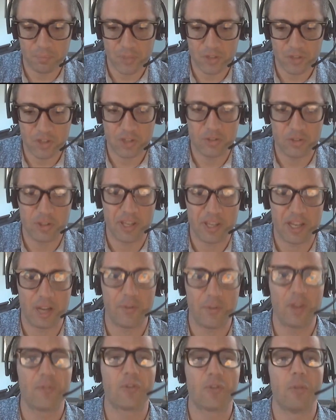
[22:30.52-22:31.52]
just to get
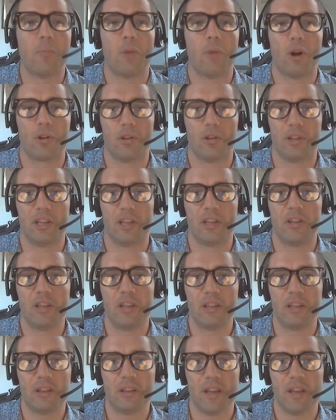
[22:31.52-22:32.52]
away from modeling
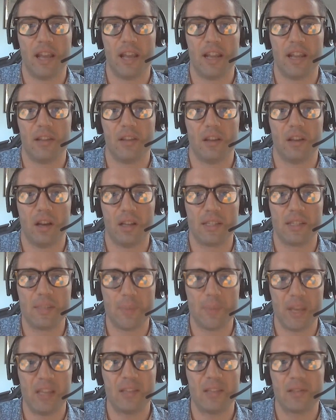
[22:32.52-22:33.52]
and
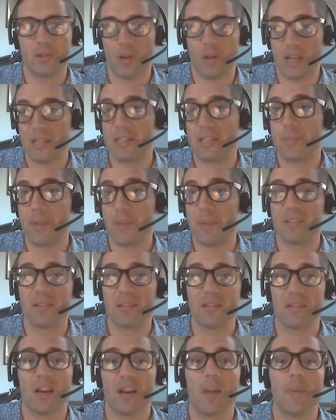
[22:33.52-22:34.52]
space
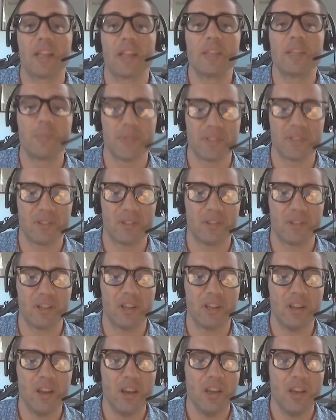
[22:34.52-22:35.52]
and time explicitly.
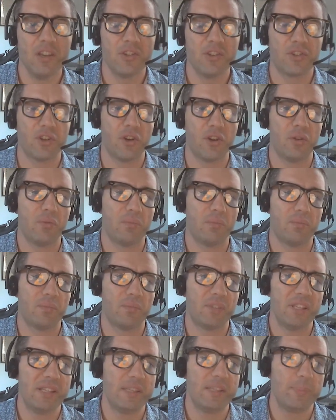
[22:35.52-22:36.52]
So
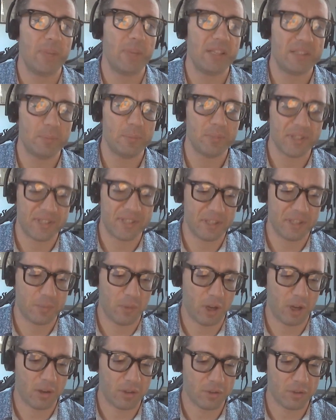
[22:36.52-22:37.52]
these space implicit
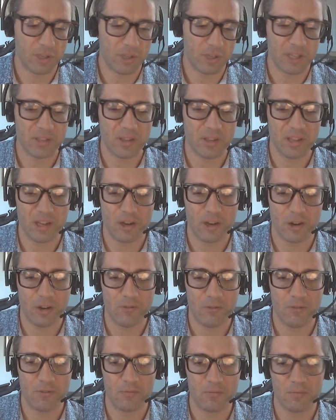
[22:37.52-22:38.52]
models, you can think of,
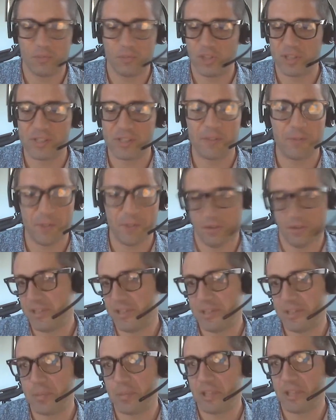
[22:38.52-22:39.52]
just a very
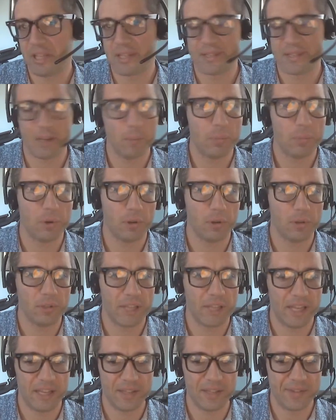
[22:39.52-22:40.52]
simple example
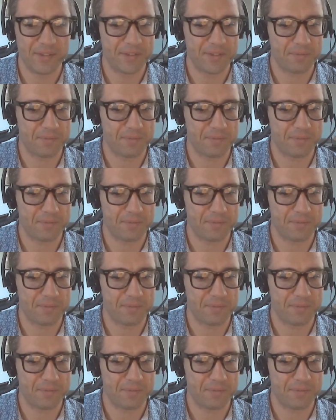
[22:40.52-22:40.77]
is